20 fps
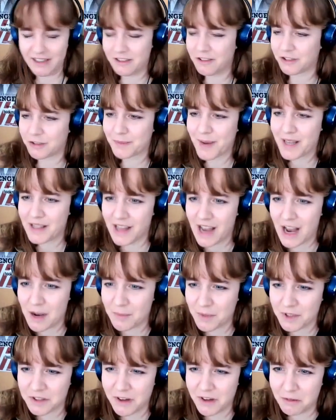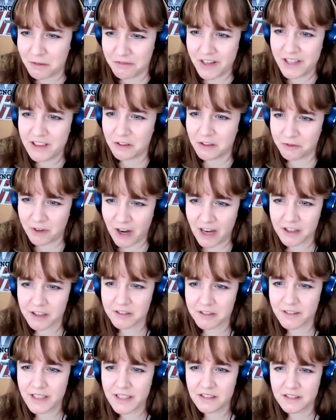He talks about the atmosphere within the
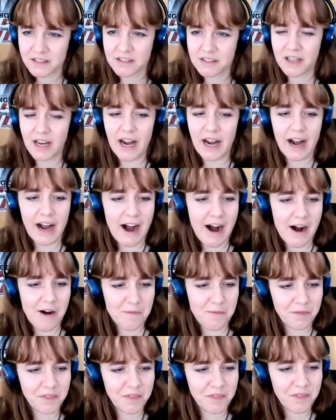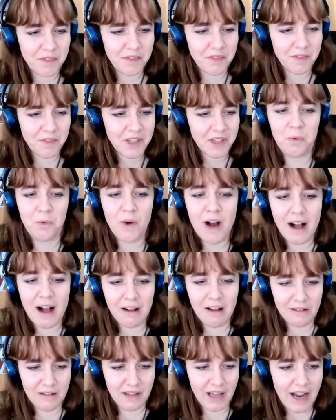factories as
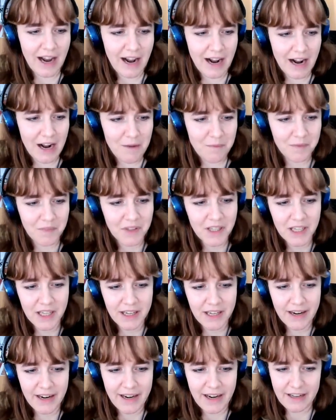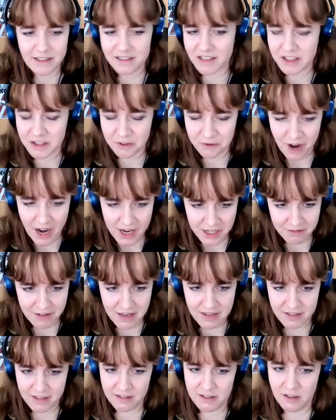well. Inside the
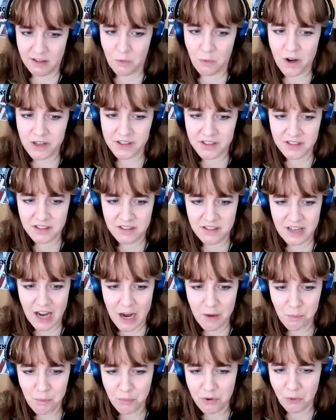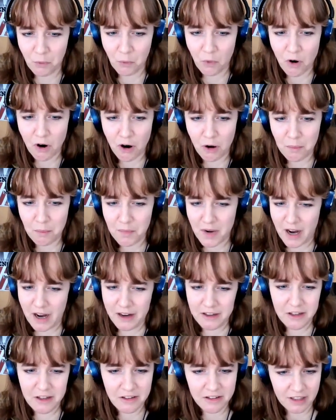factories, it's at once damp and warm,
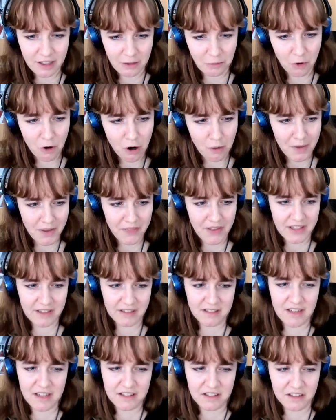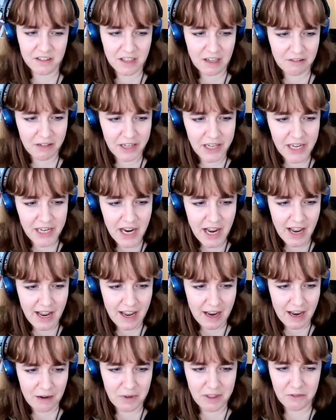unusually warmer than is necessary.
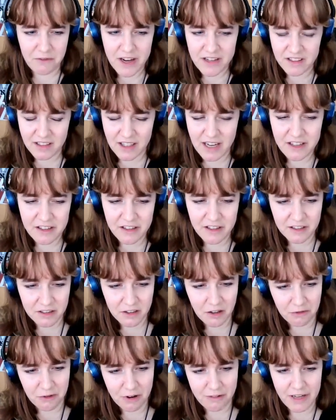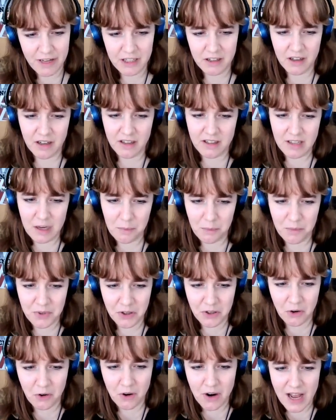And when the ventilation is not very good,
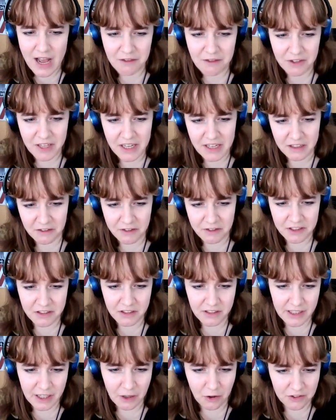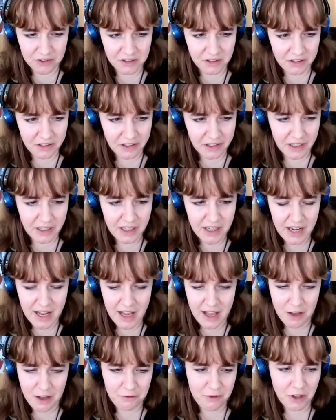impure, heavy, deficient in oxygen,
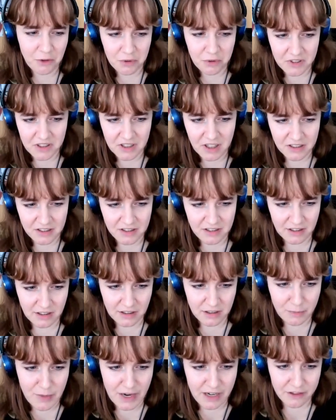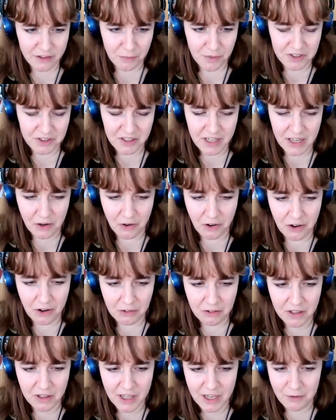filled with dust and the smell of the machine
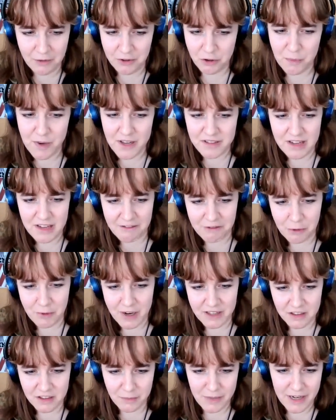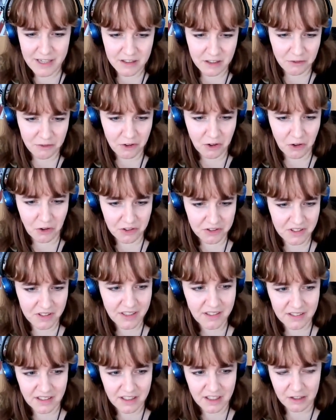oil, which almost everywhere smears the floor,
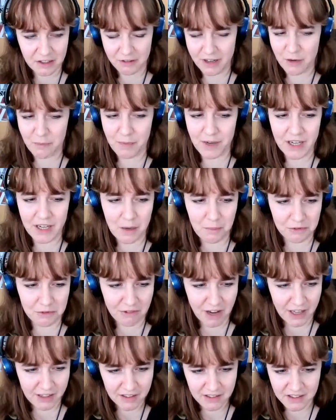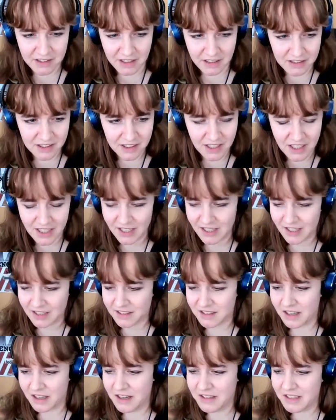sinks into it and becomes rancid.
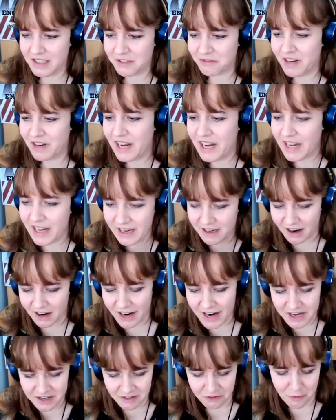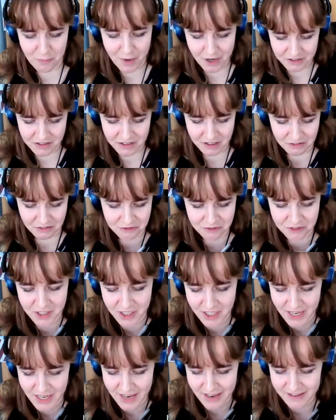So there's really kind of emotive
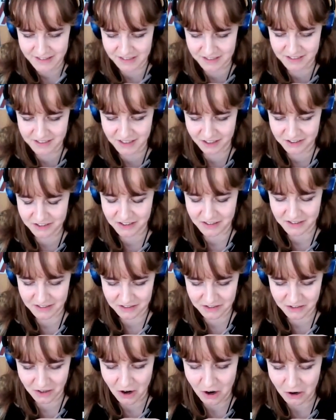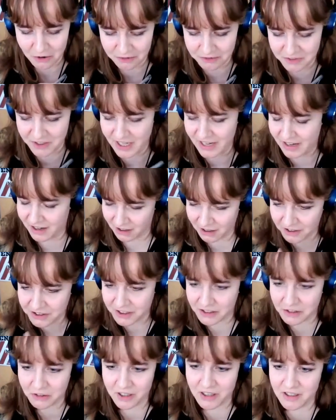discussions of the
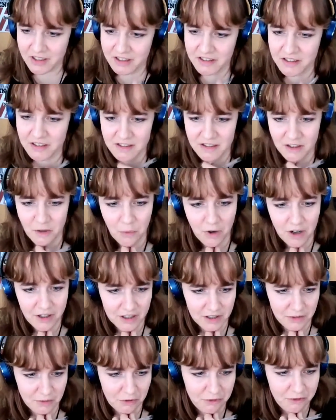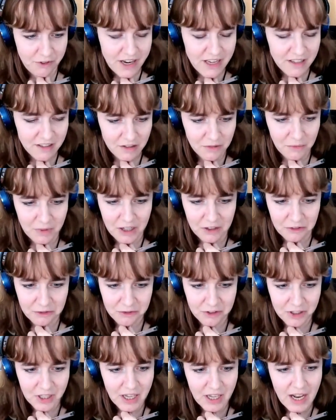ecological conditions that workers were faced
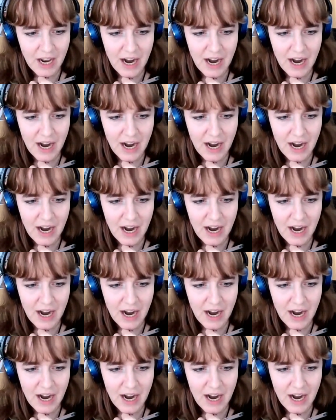with.